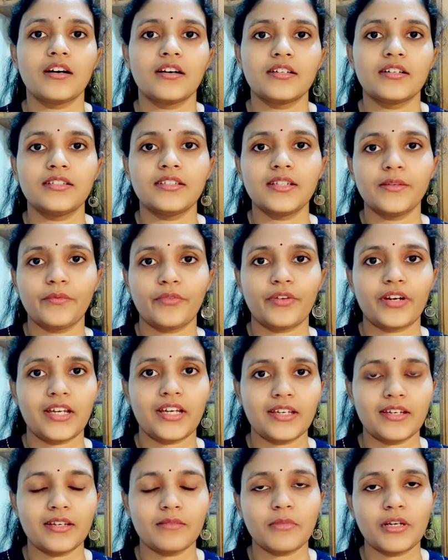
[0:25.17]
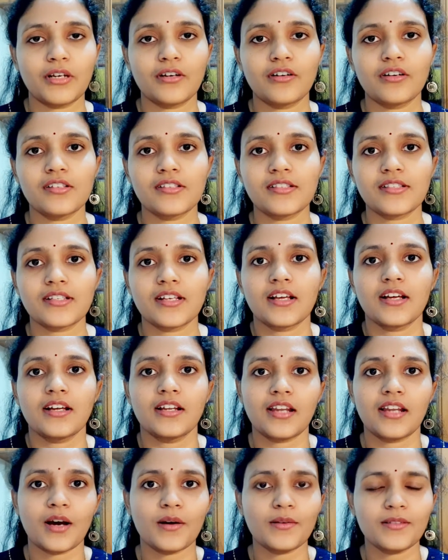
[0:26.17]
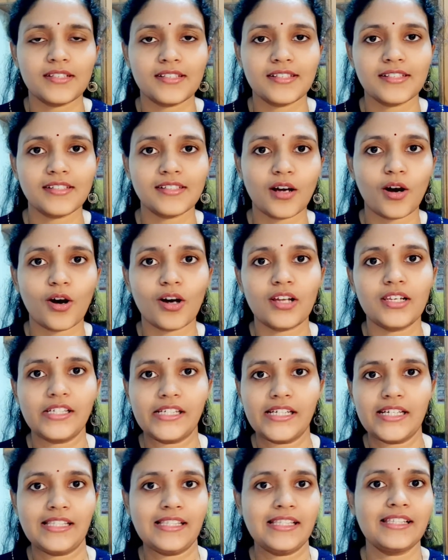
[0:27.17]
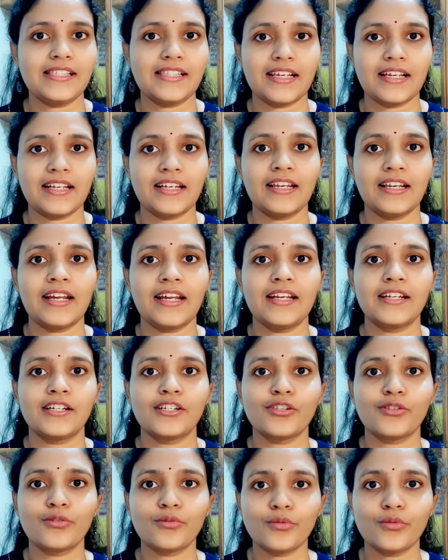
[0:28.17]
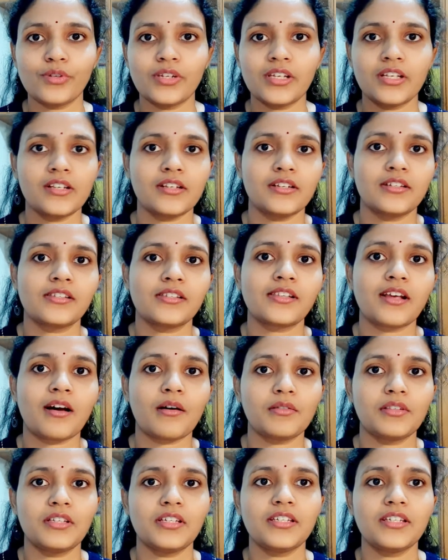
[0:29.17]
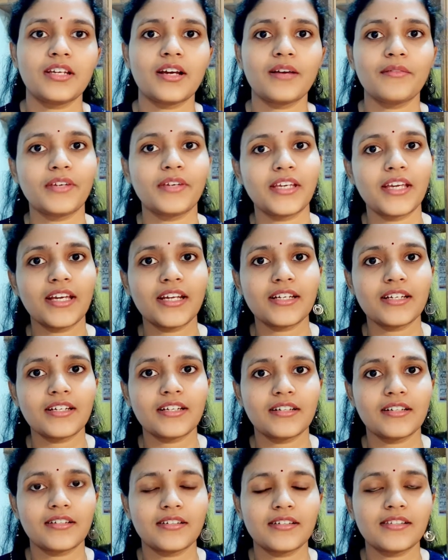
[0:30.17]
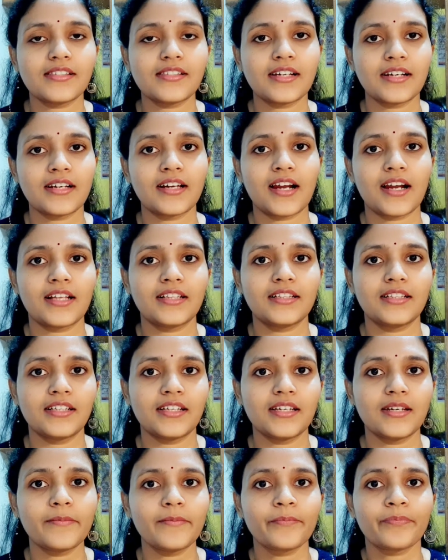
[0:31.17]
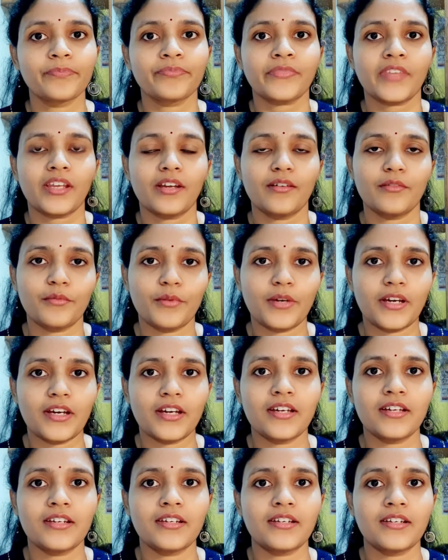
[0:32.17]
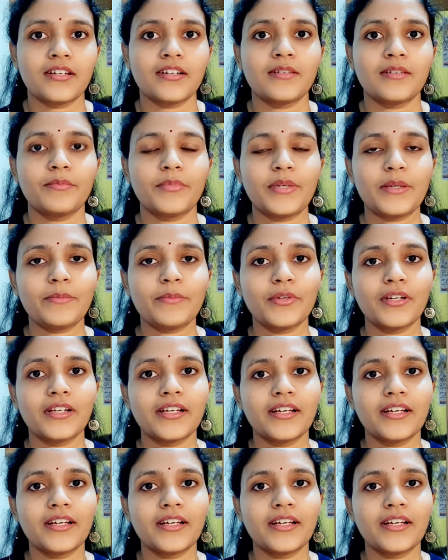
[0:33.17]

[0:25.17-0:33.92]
deep frying, because now this is the holiday season and soon in South India we get Sankranti, where people